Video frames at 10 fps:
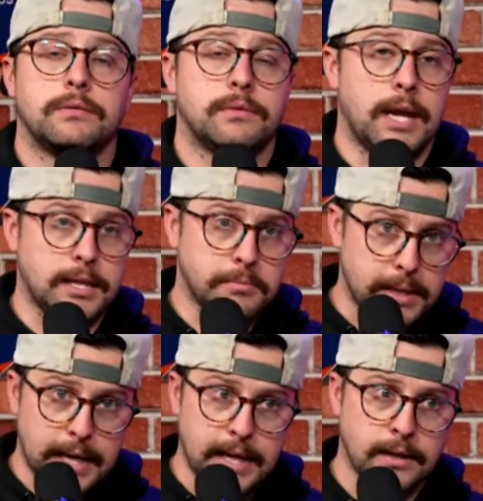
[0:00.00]
Nathan
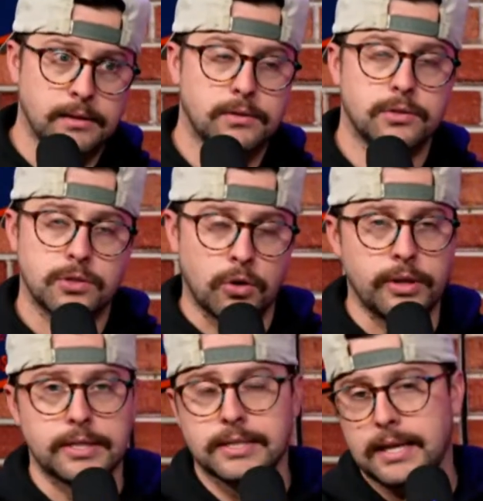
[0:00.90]
MacKinnon told
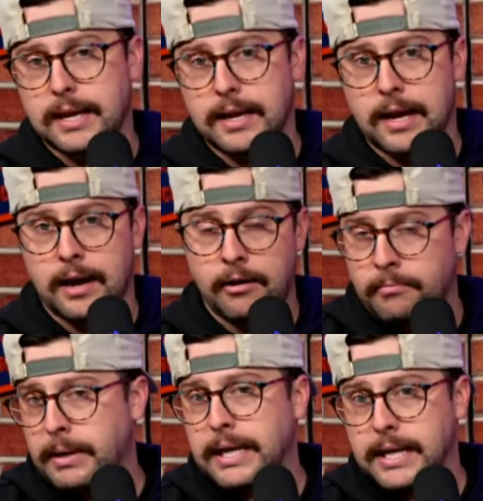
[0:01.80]
us on
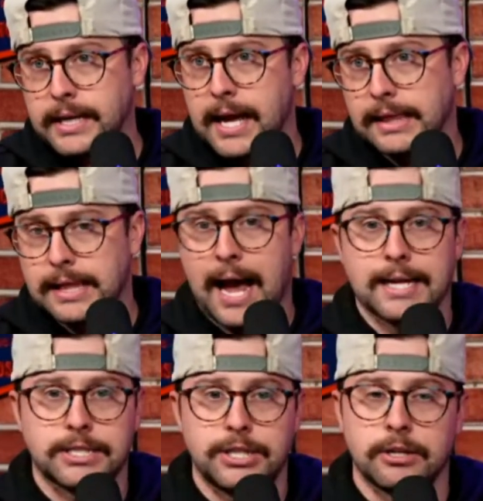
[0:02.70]
Media Day
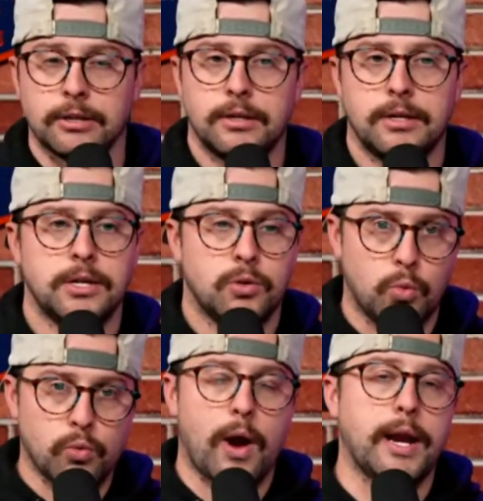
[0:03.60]
last year, we're
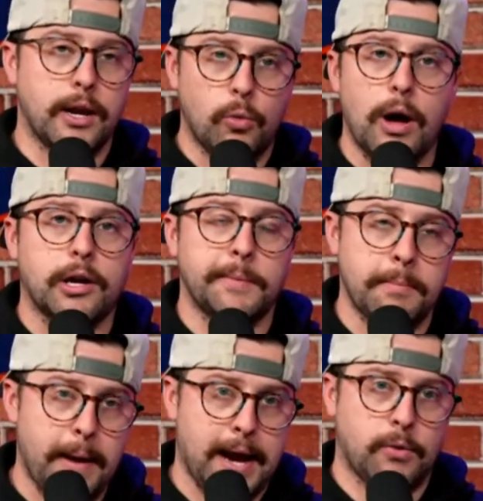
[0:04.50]
ready to welcome him
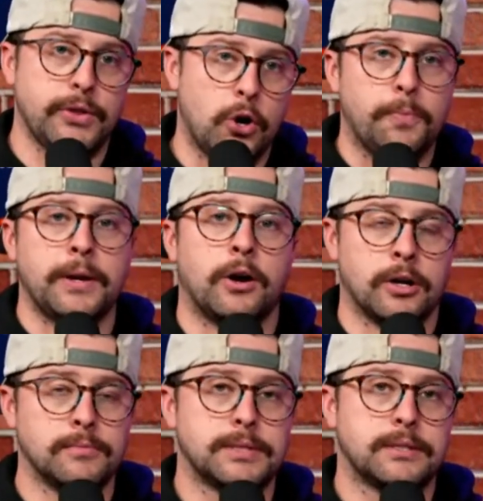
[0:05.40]
back with open
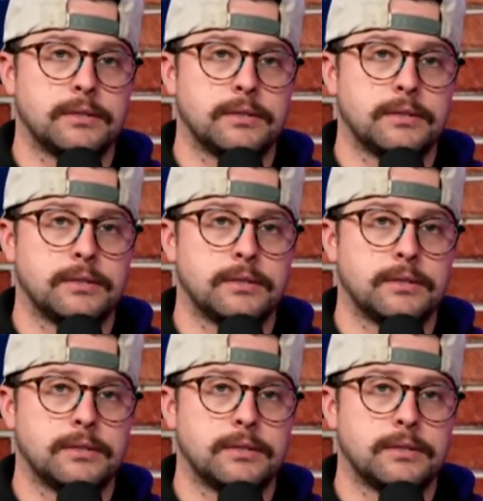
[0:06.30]
arms.